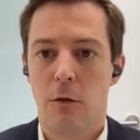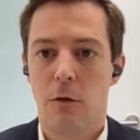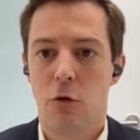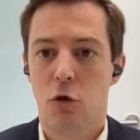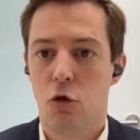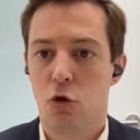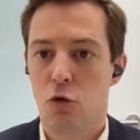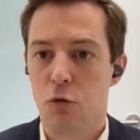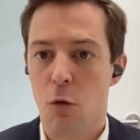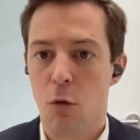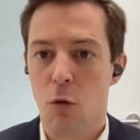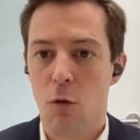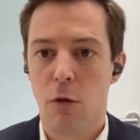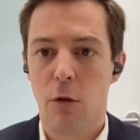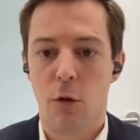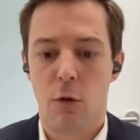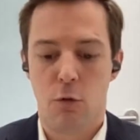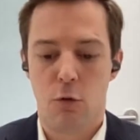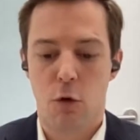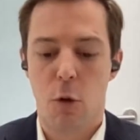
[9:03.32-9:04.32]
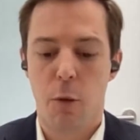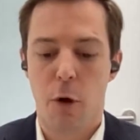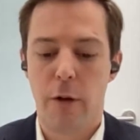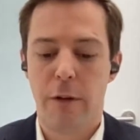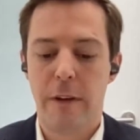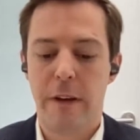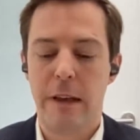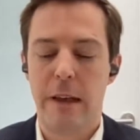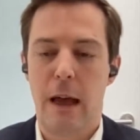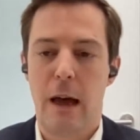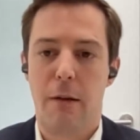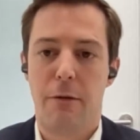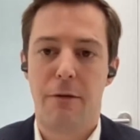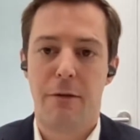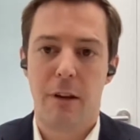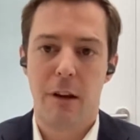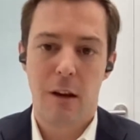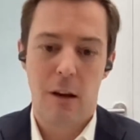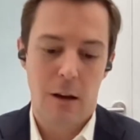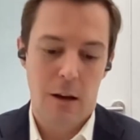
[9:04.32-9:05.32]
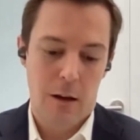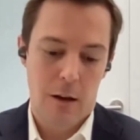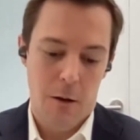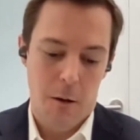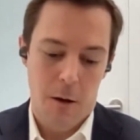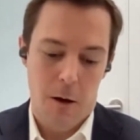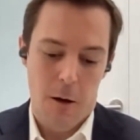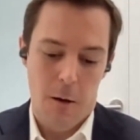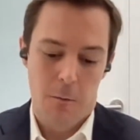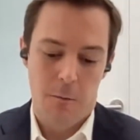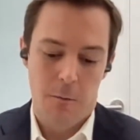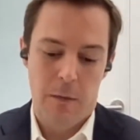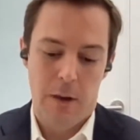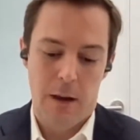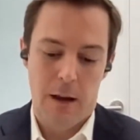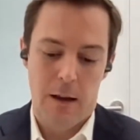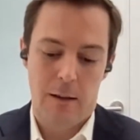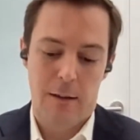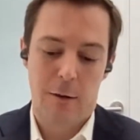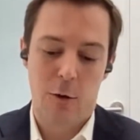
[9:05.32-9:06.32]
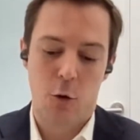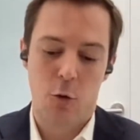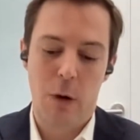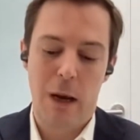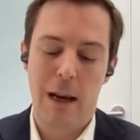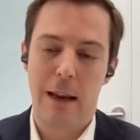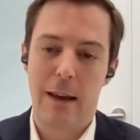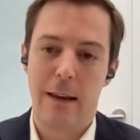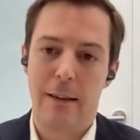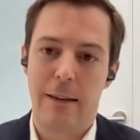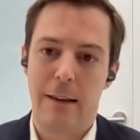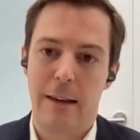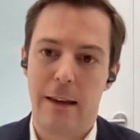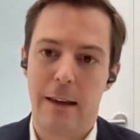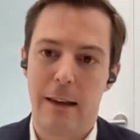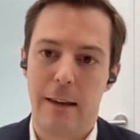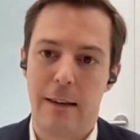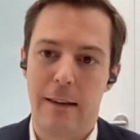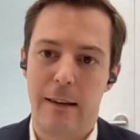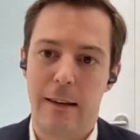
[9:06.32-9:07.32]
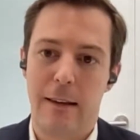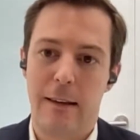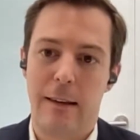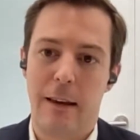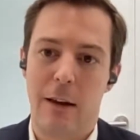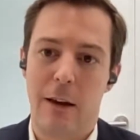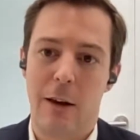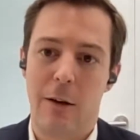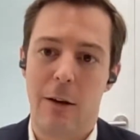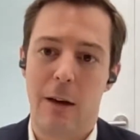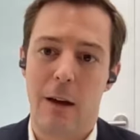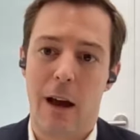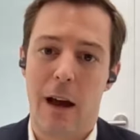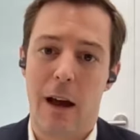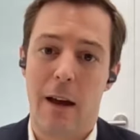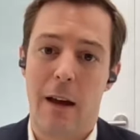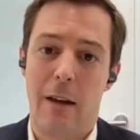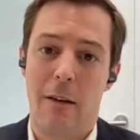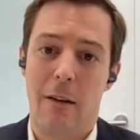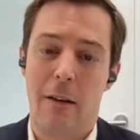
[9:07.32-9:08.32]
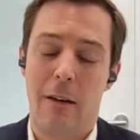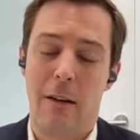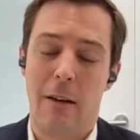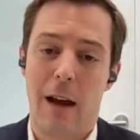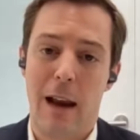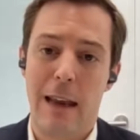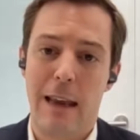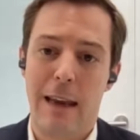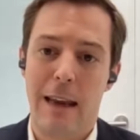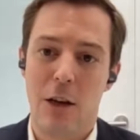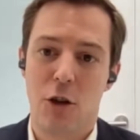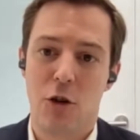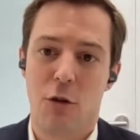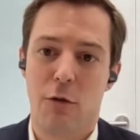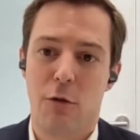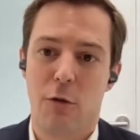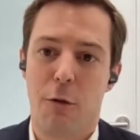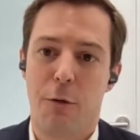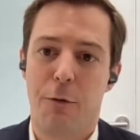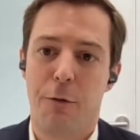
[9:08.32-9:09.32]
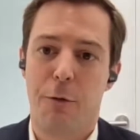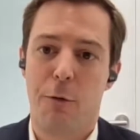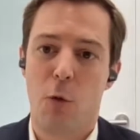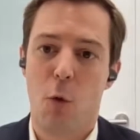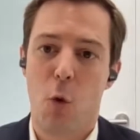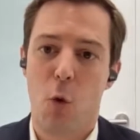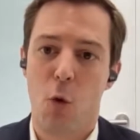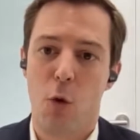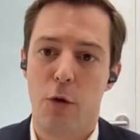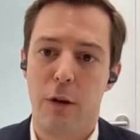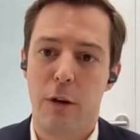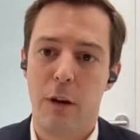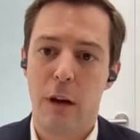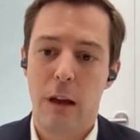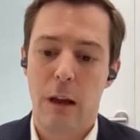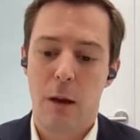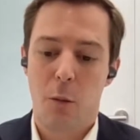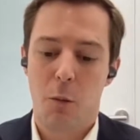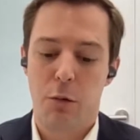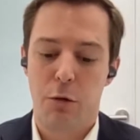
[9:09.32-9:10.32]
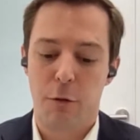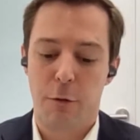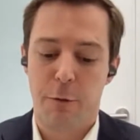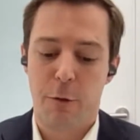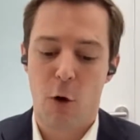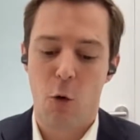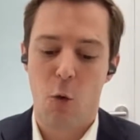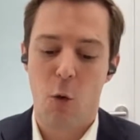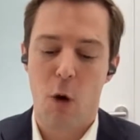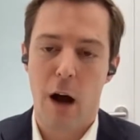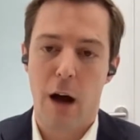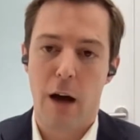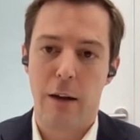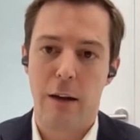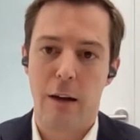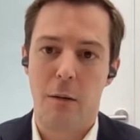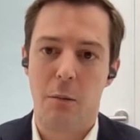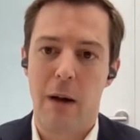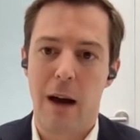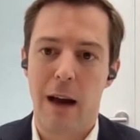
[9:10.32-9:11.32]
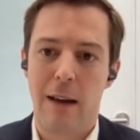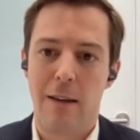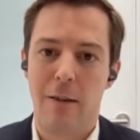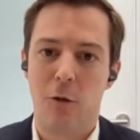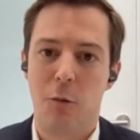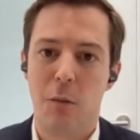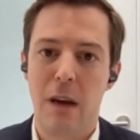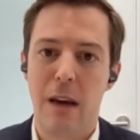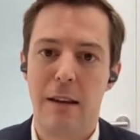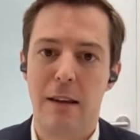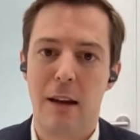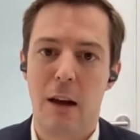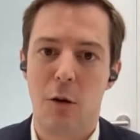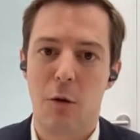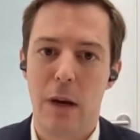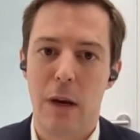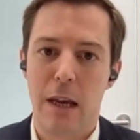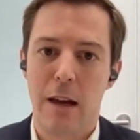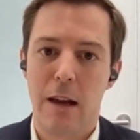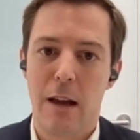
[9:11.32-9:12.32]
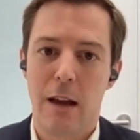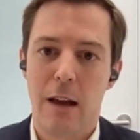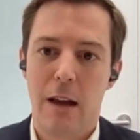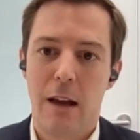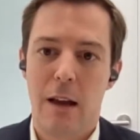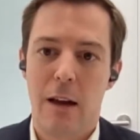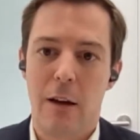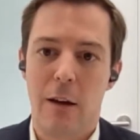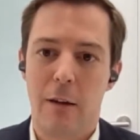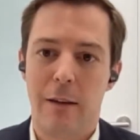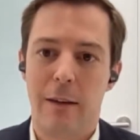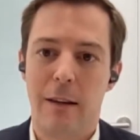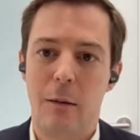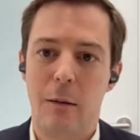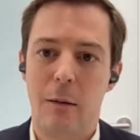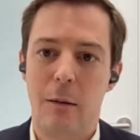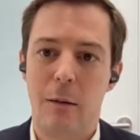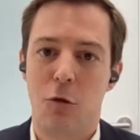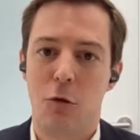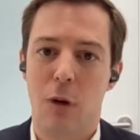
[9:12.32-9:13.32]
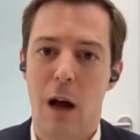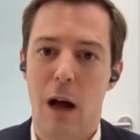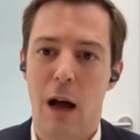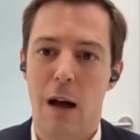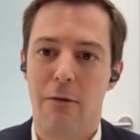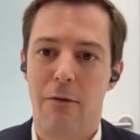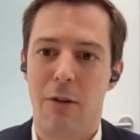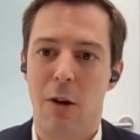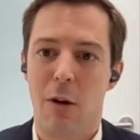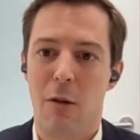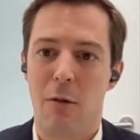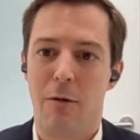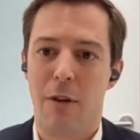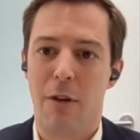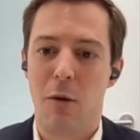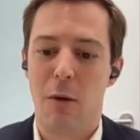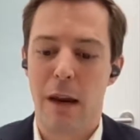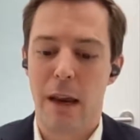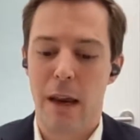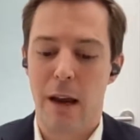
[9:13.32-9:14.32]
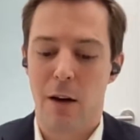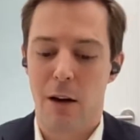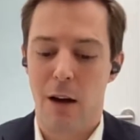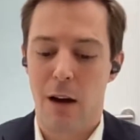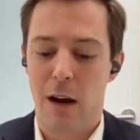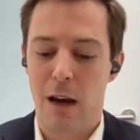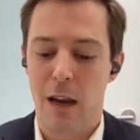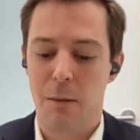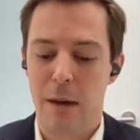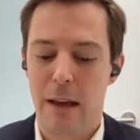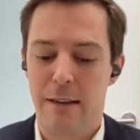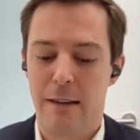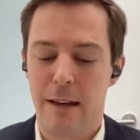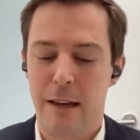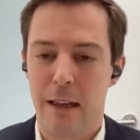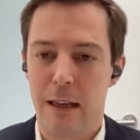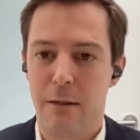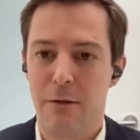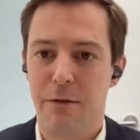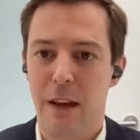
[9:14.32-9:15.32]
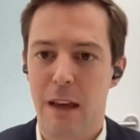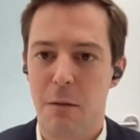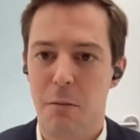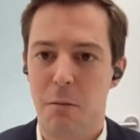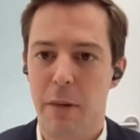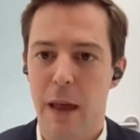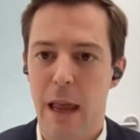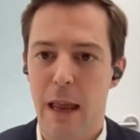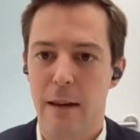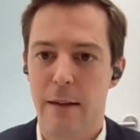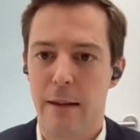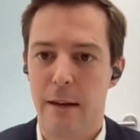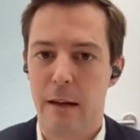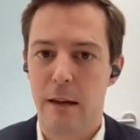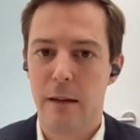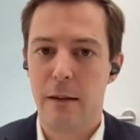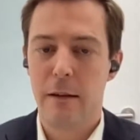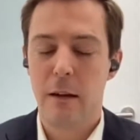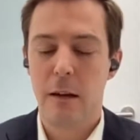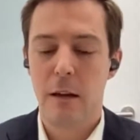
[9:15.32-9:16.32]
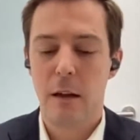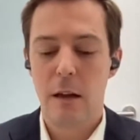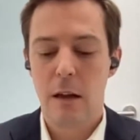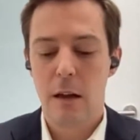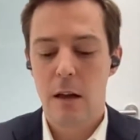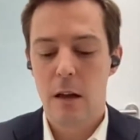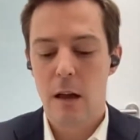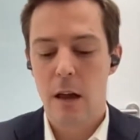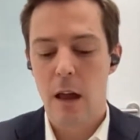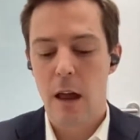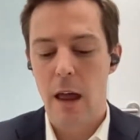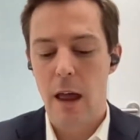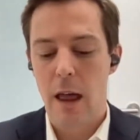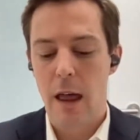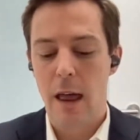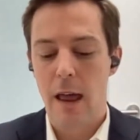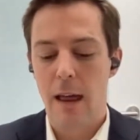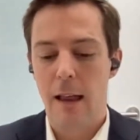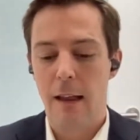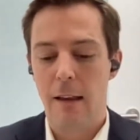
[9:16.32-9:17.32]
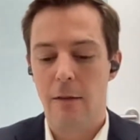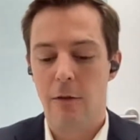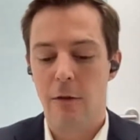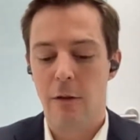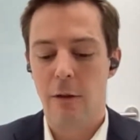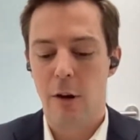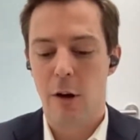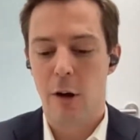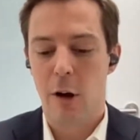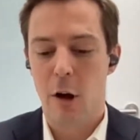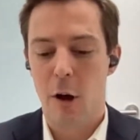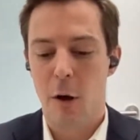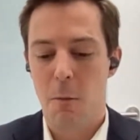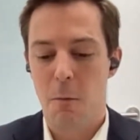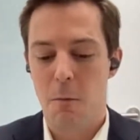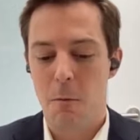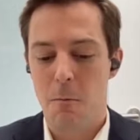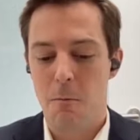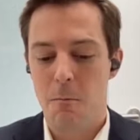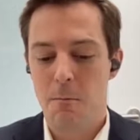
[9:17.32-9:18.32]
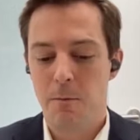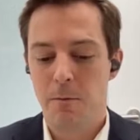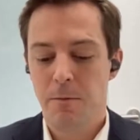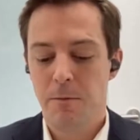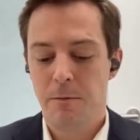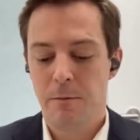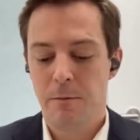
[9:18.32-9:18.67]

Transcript: strong, robust enough. And so really the, these uh, allegations of fraud put forward by the military uh, seem to have a very uh, limited, if any, basis. And um,